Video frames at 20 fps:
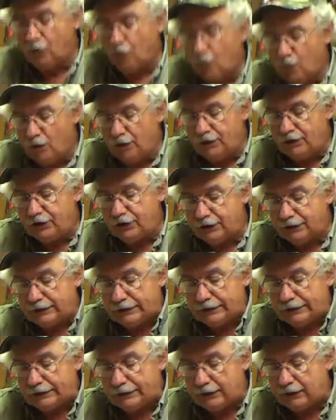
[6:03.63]
which
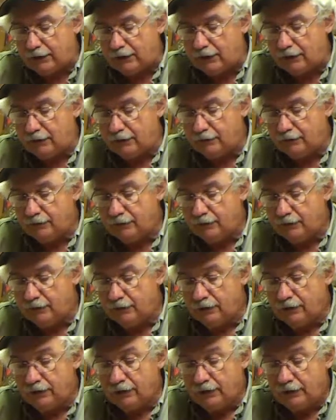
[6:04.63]
is
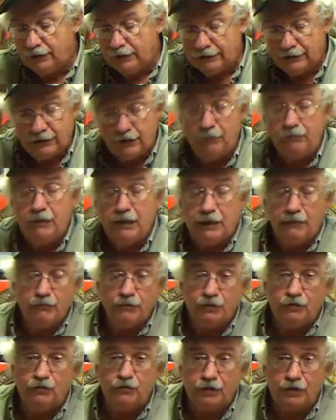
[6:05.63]

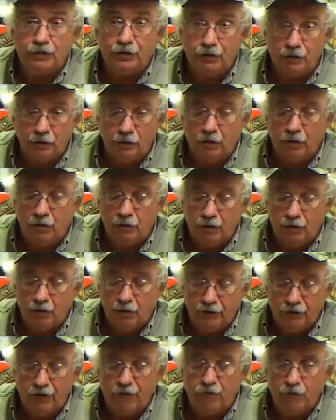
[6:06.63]
sometimes very
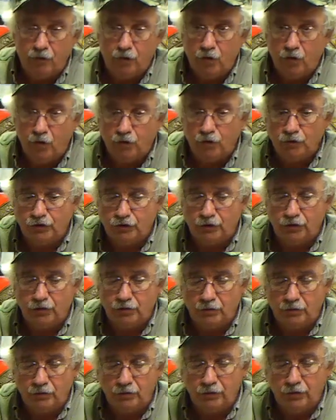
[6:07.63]
difficult with
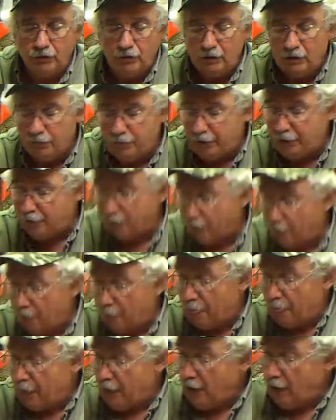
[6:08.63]
certain people.
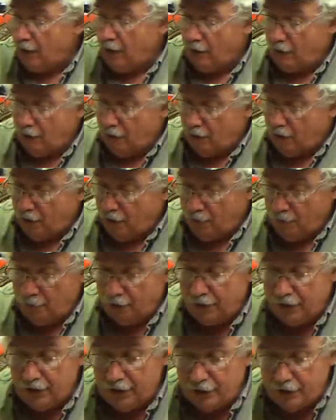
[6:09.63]

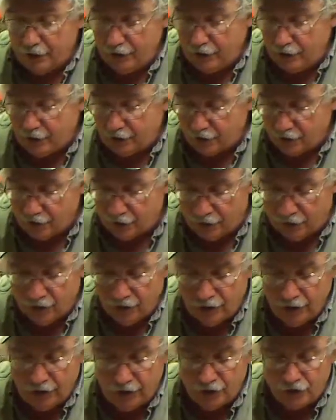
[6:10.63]
But it's a
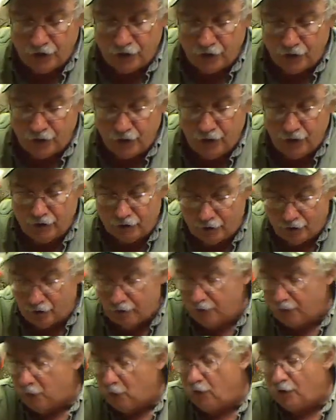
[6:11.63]

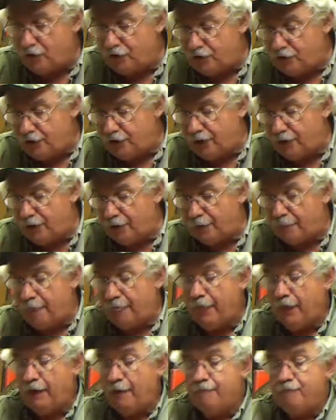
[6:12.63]
sports unit
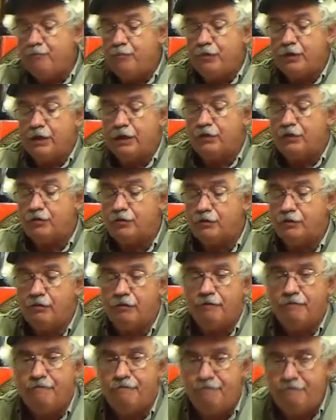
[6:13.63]
that's
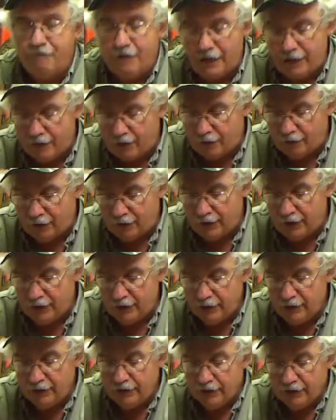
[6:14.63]
very
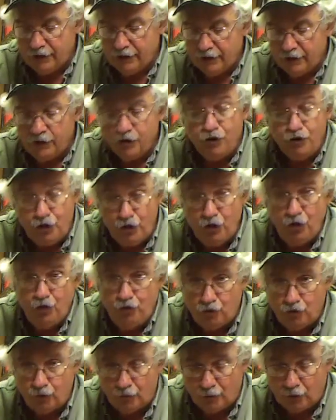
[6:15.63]

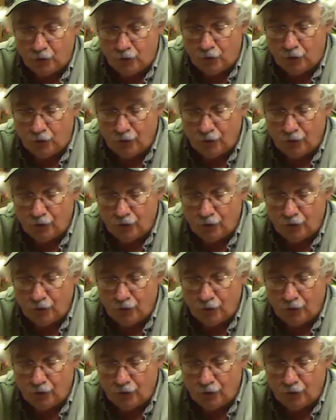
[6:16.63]
usable.